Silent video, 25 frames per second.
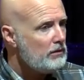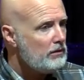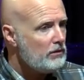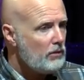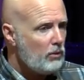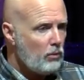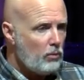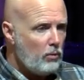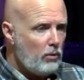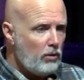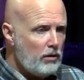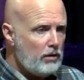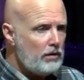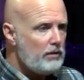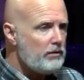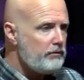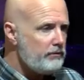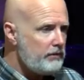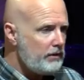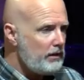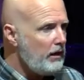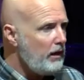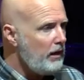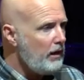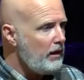The Word
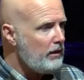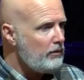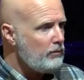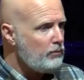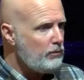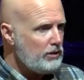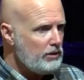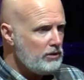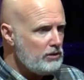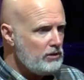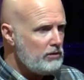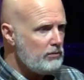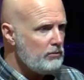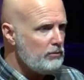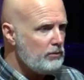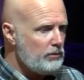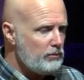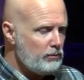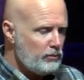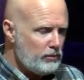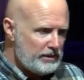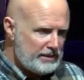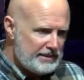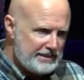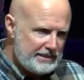of God, when, you,
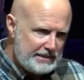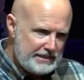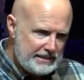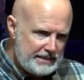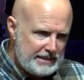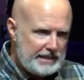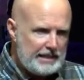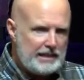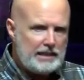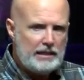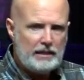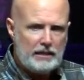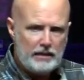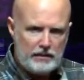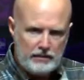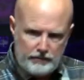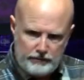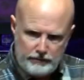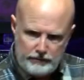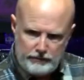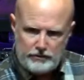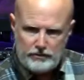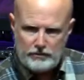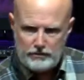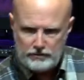when
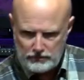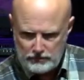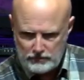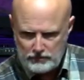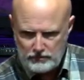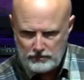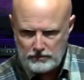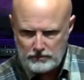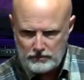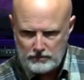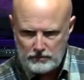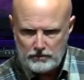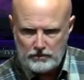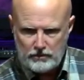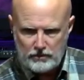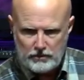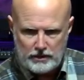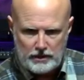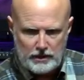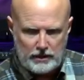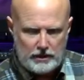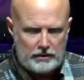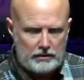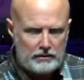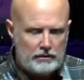received,
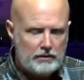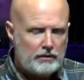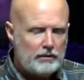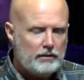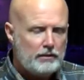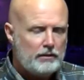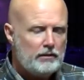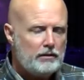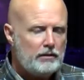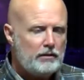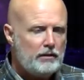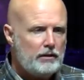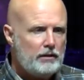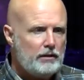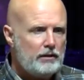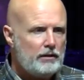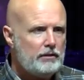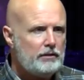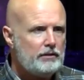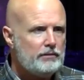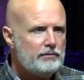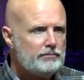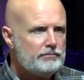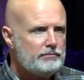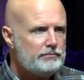okay,
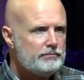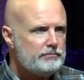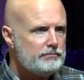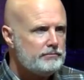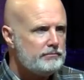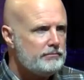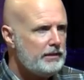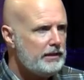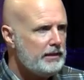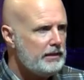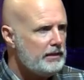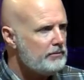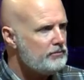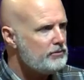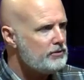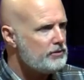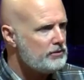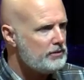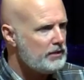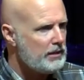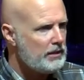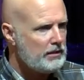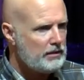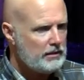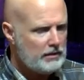um, man, I'm
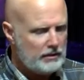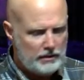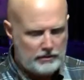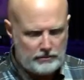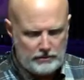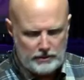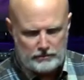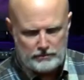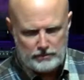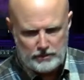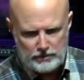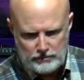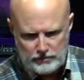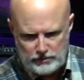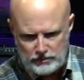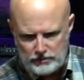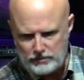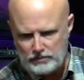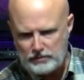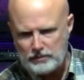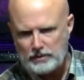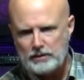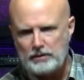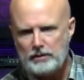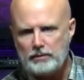just taking, I'm, I'm,
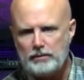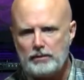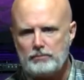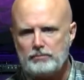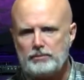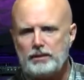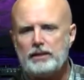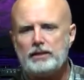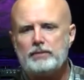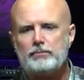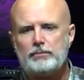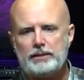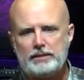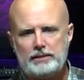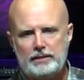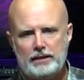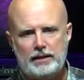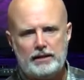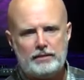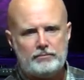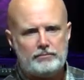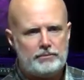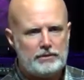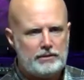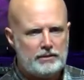just, I'm taking my
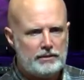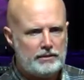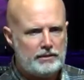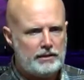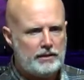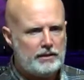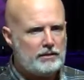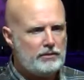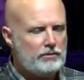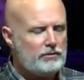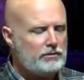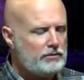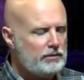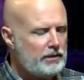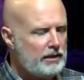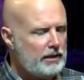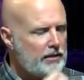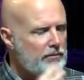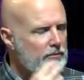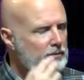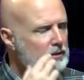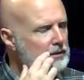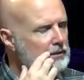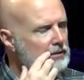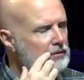time. Gonna take a little
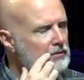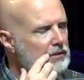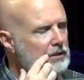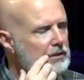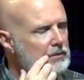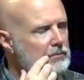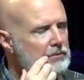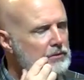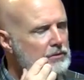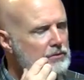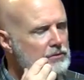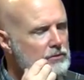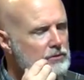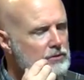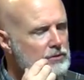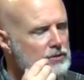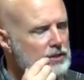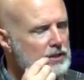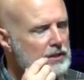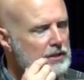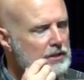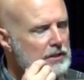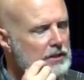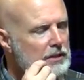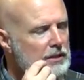time while I develop this for a
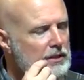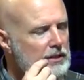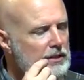second.